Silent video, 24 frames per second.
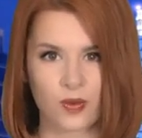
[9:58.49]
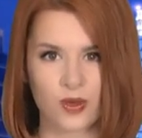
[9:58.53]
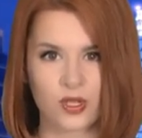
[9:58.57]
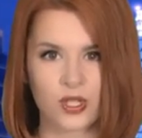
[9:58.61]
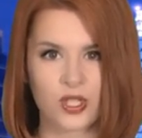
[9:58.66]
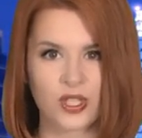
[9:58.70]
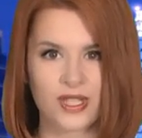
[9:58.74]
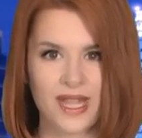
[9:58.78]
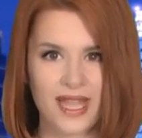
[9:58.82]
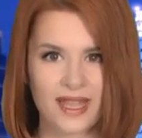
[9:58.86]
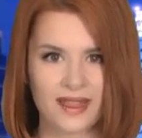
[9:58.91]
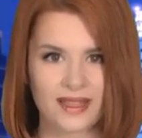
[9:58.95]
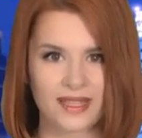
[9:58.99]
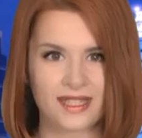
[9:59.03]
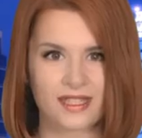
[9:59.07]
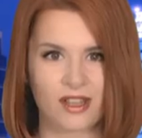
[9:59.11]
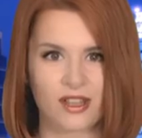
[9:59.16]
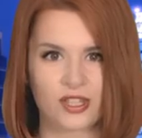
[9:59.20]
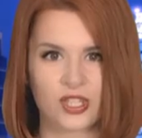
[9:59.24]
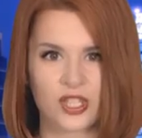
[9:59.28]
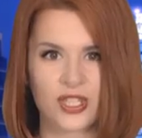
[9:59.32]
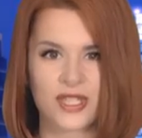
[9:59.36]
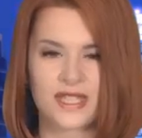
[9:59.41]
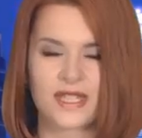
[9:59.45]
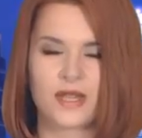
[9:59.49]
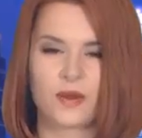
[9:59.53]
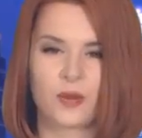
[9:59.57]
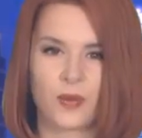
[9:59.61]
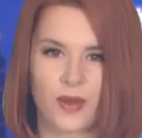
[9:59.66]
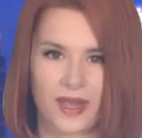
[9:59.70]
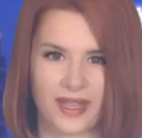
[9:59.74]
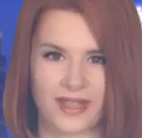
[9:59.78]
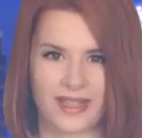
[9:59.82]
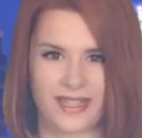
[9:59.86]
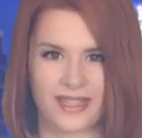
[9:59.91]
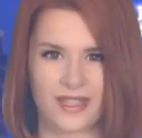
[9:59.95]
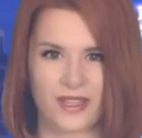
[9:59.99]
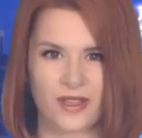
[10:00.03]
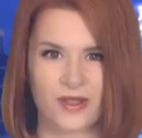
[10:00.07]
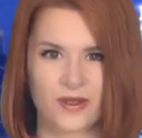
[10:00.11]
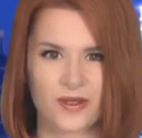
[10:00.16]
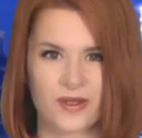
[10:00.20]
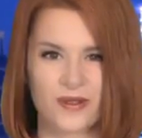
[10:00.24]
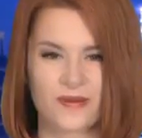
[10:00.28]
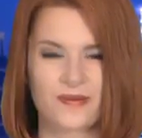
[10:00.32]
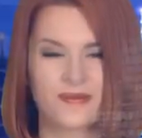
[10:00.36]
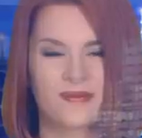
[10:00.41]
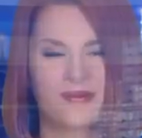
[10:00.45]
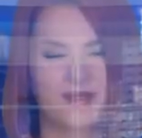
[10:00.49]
watch daily digest and weekly news.